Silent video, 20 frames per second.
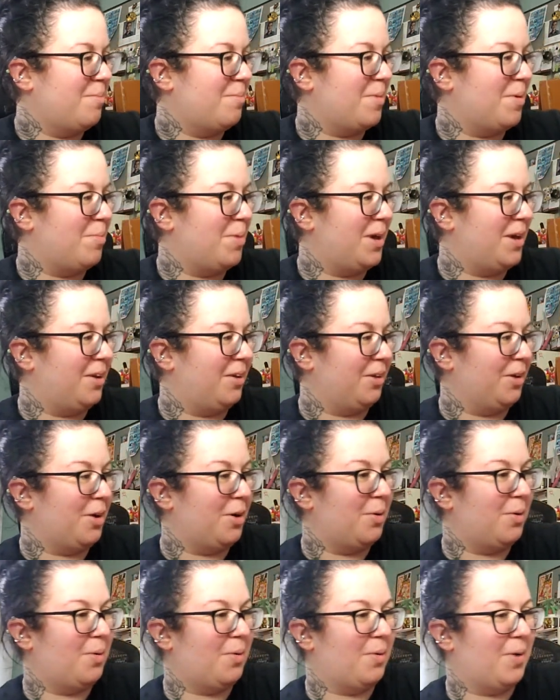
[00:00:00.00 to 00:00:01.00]
Maybe it'll
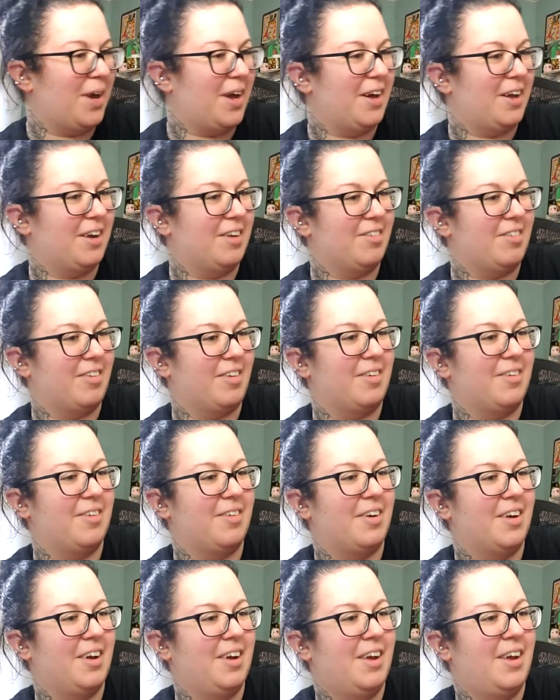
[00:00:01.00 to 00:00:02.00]
go away on its
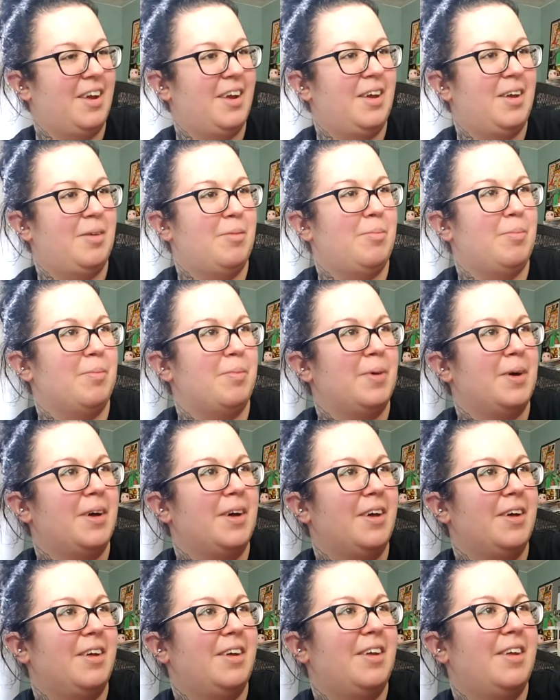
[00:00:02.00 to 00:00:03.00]
own.
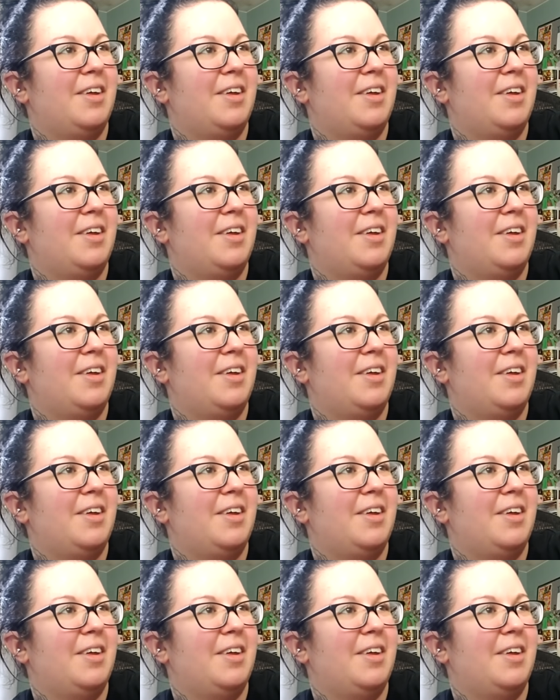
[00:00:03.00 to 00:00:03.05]
But